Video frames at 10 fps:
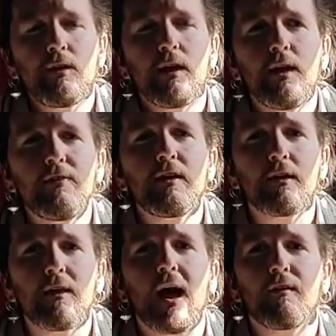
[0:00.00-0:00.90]
And I think
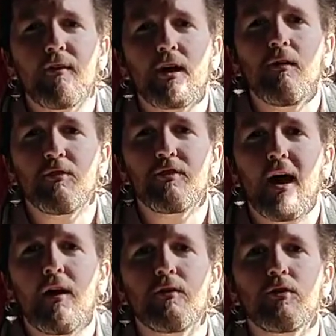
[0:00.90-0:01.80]
a lot of it comes
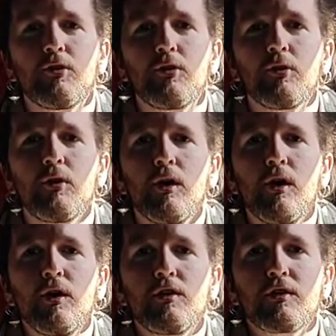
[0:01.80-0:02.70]
down to
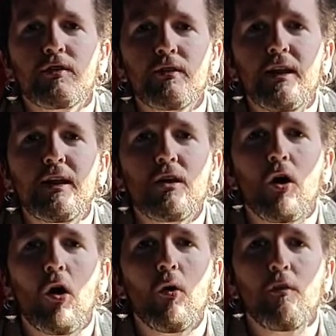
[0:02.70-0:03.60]
just letting
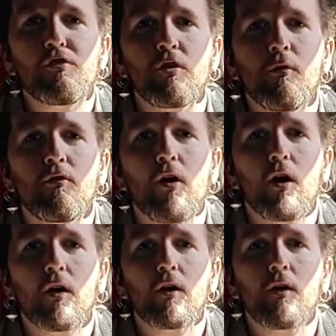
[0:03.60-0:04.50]
go of some of
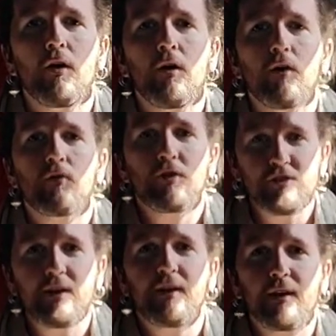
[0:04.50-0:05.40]
our
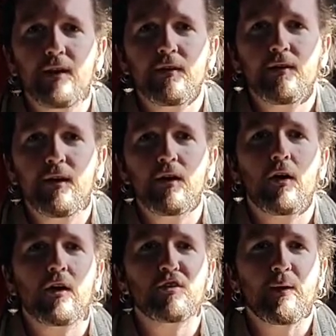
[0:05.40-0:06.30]
rigidity in
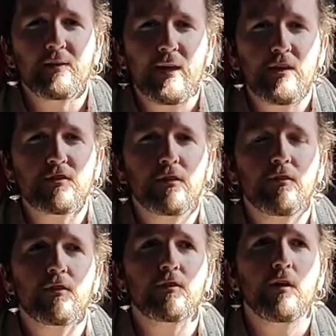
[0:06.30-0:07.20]
our
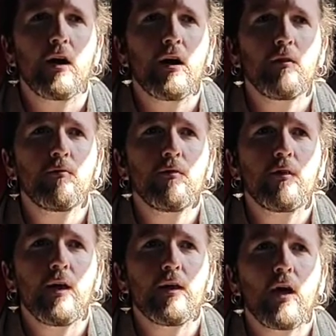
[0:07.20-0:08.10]
expectations
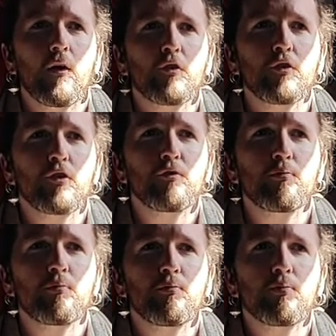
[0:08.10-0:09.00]
and our sort of
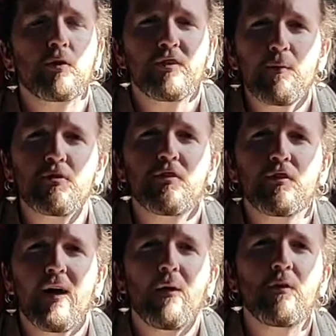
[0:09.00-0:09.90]
perceptions
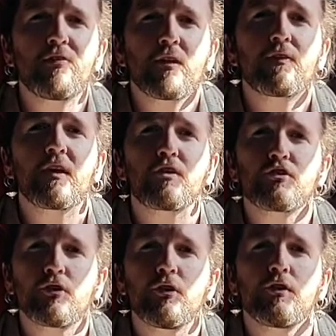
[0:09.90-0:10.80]
of how we think things
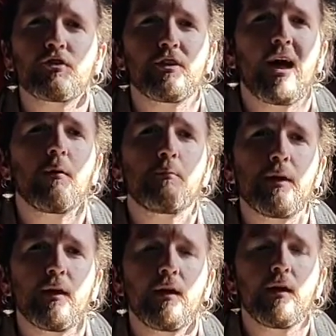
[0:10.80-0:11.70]
should or should not
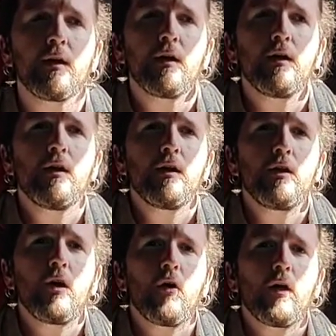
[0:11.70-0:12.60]
be.
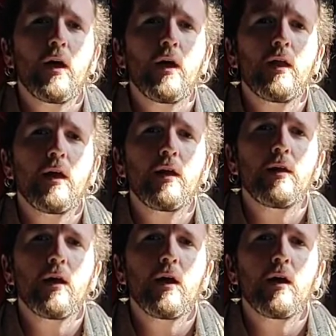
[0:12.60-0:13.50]
You know, and I